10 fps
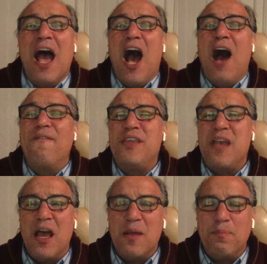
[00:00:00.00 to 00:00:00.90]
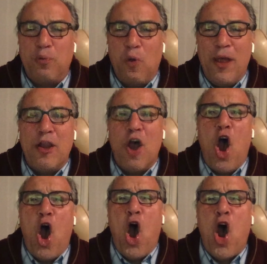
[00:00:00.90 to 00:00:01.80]
of the unemployed
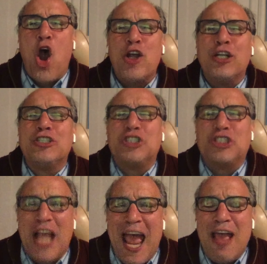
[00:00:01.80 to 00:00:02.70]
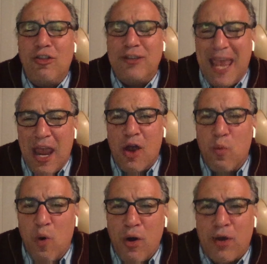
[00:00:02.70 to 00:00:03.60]
are childcare
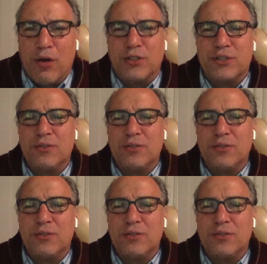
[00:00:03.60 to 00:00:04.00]
workers.